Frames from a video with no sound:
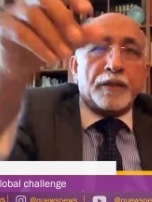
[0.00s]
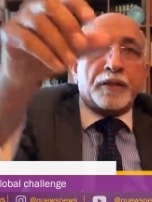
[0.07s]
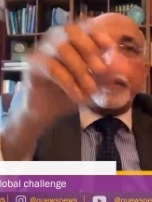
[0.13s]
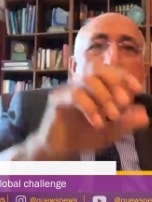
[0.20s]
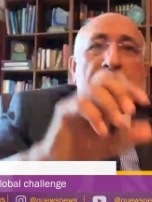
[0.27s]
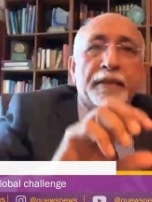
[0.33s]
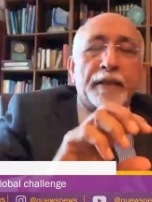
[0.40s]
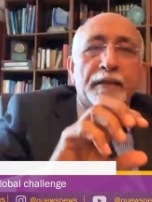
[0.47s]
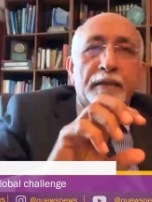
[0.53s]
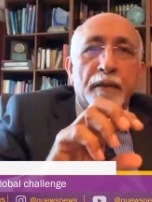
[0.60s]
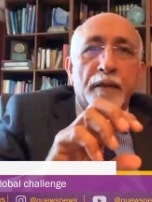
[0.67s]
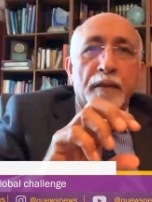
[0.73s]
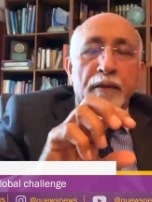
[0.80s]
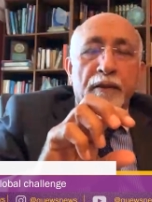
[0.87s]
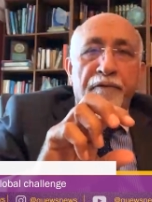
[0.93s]
So that
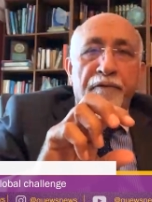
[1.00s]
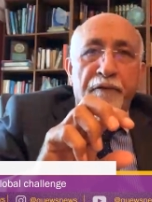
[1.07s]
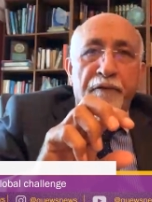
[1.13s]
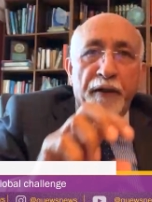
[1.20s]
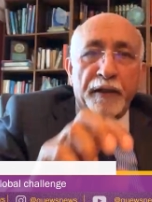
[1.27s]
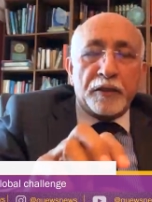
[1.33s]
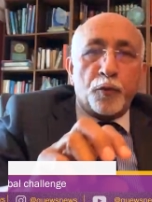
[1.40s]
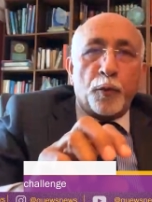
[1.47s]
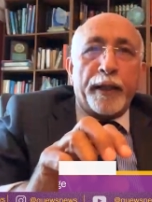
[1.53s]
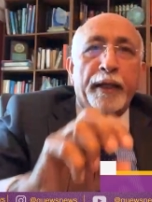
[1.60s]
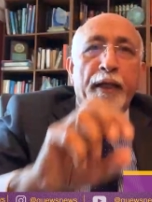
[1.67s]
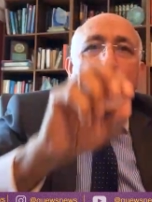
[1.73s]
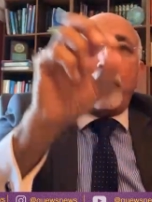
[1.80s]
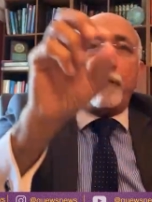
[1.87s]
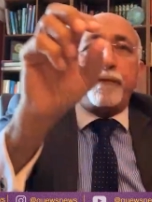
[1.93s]
is the first
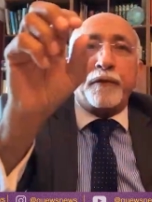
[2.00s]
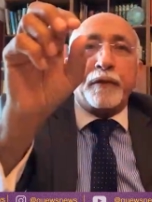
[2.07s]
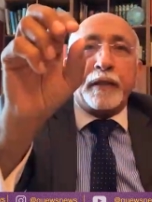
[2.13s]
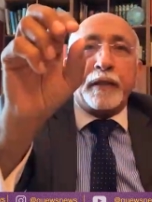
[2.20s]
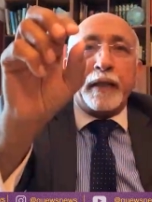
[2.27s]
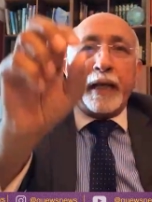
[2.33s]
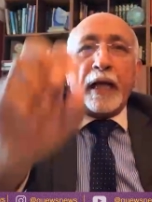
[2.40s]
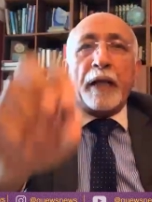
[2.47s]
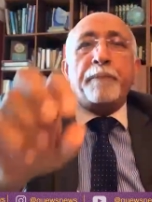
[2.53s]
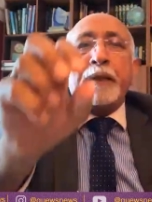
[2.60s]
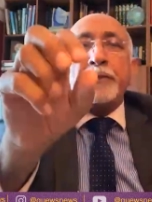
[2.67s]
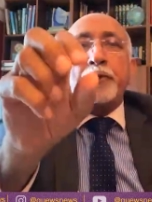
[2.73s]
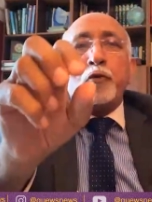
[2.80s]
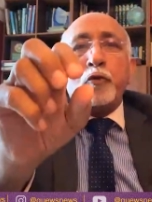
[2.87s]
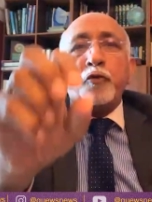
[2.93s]
way of
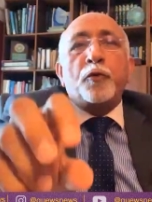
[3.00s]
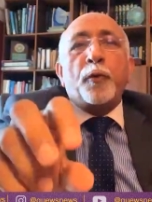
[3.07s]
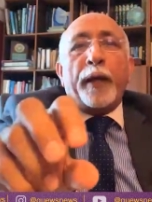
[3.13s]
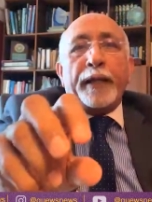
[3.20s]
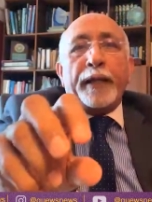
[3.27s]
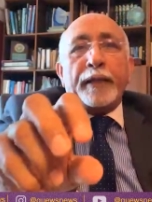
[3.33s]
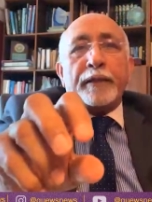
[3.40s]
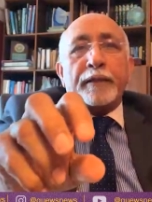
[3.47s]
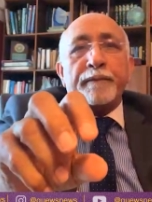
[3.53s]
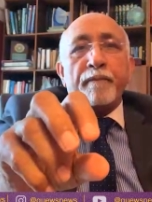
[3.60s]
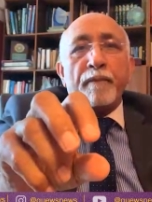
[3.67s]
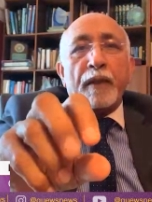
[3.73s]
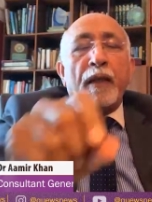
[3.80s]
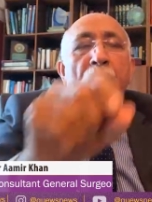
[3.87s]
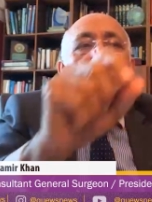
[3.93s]
helping to lose weight.
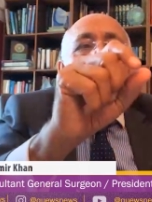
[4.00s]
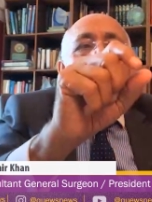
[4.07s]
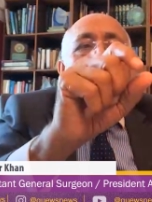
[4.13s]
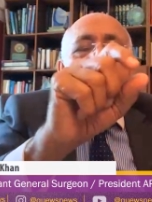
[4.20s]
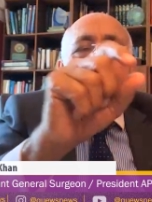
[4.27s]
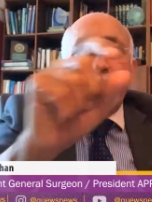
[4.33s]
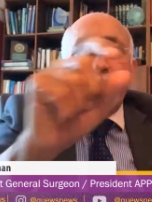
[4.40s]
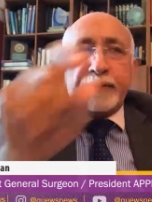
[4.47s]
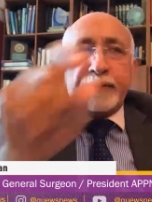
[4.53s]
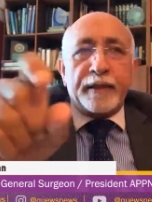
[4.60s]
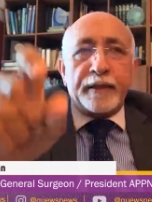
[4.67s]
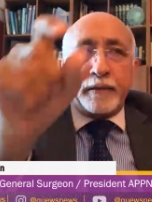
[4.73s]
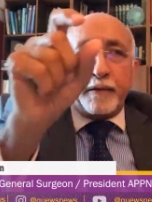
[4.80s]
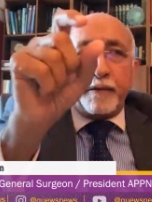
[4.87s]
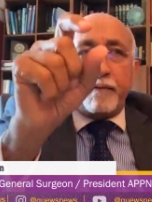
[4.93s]
And this
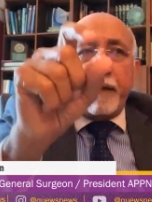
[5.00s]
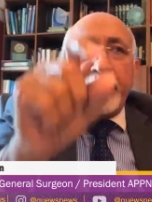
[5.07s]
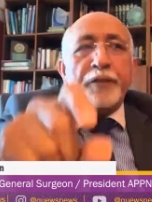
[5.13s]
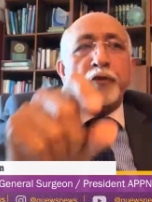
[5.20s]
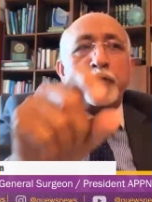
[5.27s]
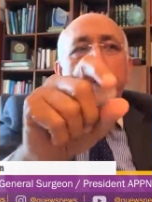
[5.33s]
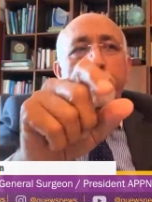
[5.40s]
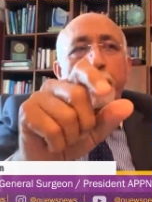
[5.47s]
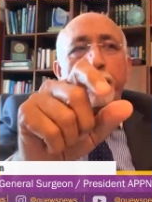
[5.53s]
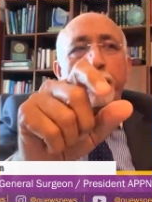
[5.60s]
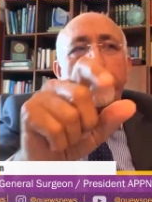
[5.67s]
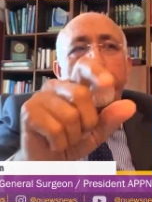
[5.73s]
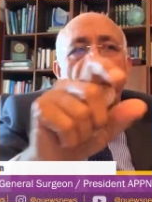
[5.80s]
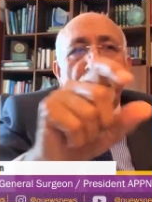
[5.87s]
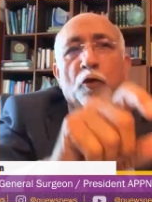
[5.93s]
is very
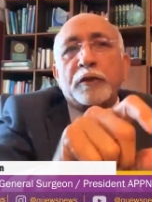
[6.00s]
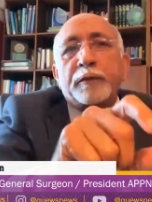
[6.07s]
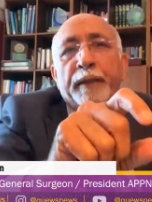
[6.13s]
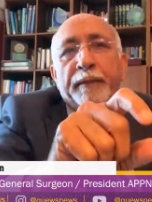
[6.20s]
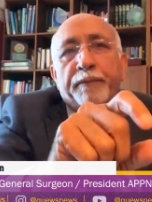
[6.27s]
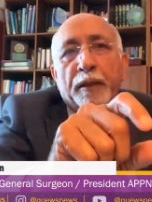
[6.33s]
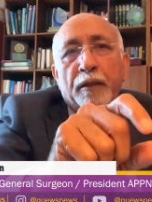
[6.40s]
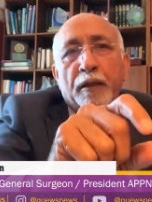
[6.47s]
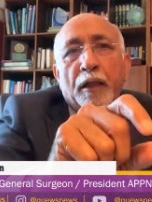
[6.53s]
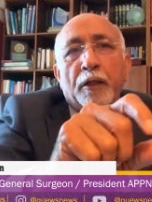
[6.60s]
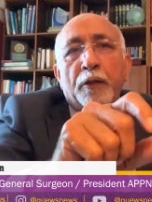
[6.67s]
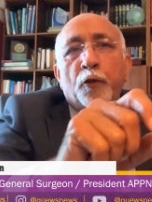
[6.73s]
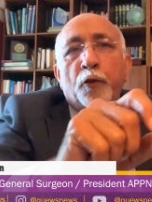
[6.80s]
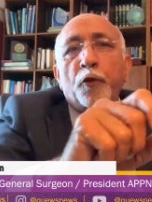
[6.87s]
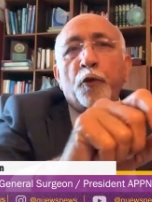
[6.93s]
useful for those
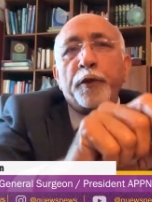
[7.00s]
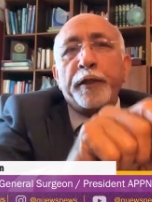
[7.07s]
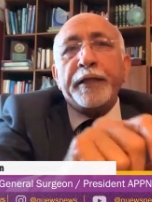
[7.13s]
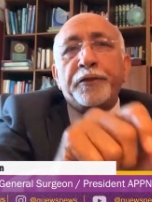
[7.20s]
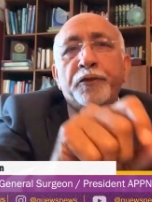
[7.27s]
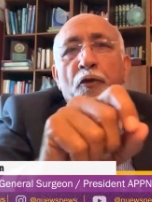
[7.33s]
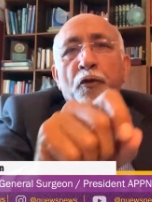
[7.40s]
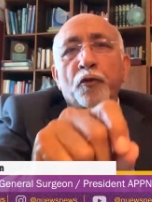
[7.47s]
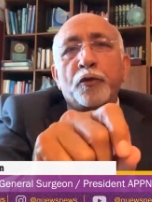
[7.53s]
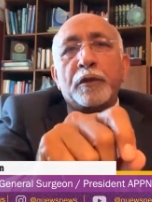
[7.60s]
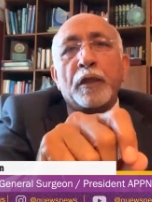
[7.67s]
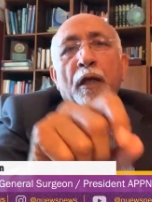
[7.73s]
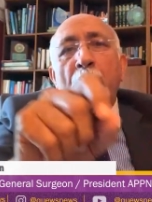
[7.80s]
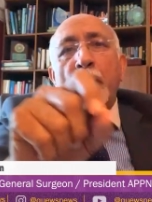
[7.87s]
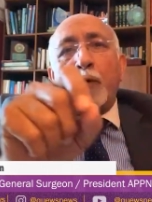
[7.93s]
people who need to
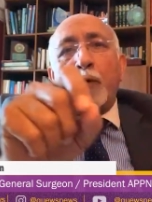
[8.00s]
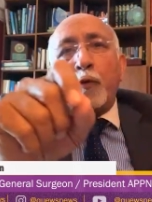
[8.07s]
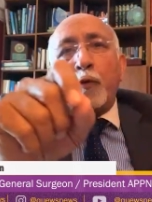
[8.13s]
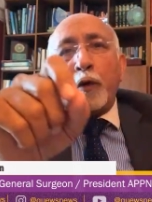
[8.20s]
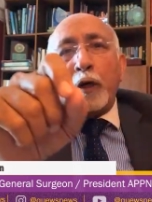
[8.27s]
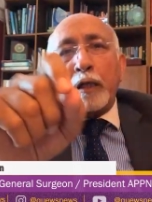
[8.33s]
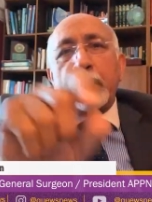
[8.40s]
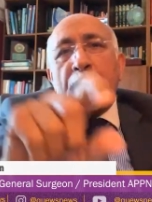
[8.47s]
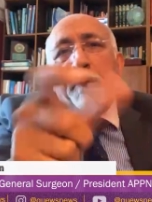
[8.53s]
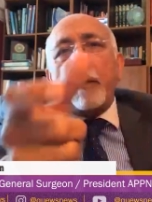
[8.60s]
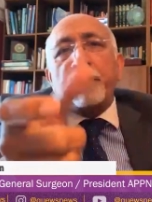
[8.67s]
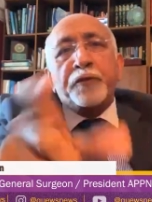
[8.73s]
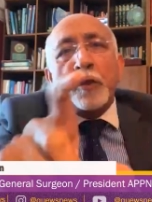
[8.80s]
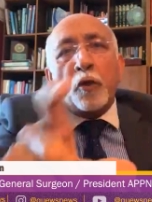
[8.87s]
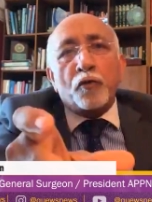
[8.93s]
lose a
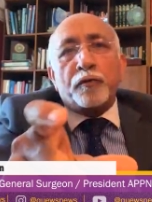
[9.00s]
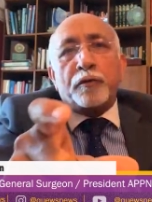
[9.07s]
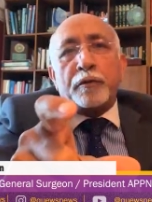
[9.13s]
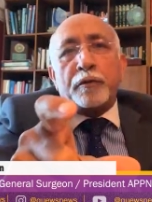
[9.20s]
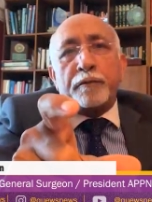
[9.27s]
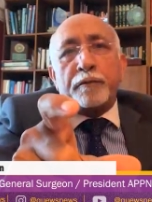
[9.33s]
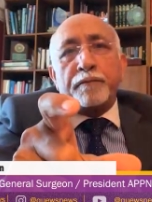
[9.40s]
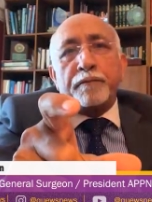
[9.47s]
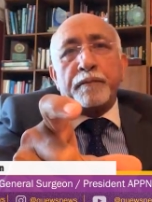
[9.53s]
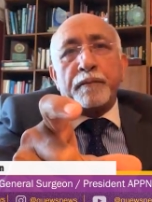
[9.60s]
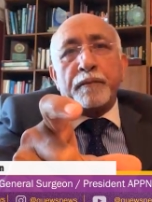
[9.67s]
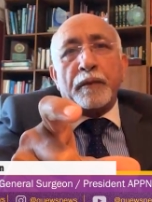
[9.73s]
couple of stones.